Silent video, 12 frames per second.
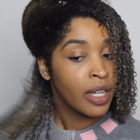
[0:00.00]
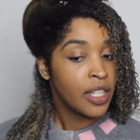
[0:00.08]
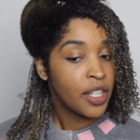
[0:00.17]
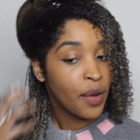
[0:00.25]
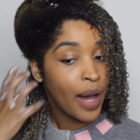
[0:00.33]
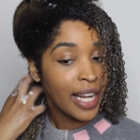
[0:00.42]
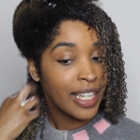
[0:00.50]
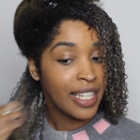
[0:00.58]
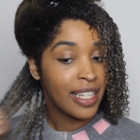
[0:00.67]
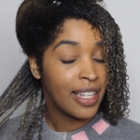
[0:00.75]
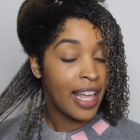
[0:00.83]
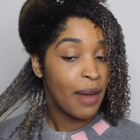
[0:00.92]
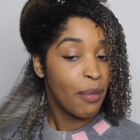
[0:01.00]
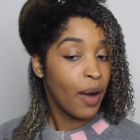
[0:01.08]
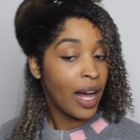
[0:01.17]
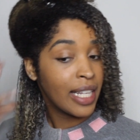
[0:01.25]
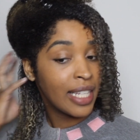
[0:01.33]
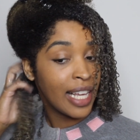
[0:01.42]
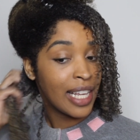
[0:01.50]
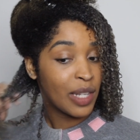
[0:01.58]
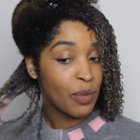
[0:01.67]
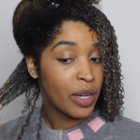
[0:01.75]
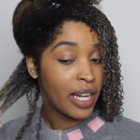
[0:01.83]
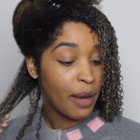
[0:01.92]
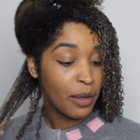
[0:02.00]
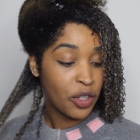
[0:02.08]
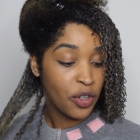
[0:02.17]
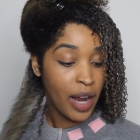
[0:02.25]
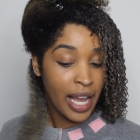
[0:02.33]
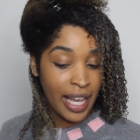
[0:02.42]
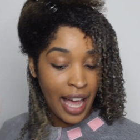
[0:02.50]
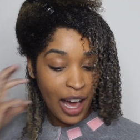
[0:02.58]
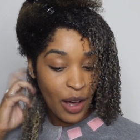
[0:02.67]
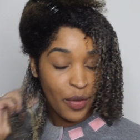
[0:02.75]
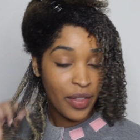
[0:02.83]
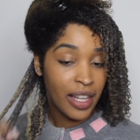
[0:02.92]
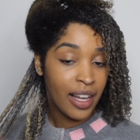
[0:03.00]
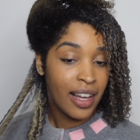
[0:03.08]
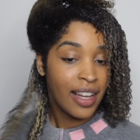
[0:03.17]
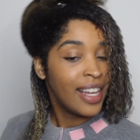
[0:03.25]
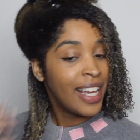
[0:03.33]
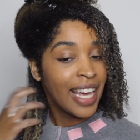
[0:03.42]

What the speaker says: So I did that process when I was trying out the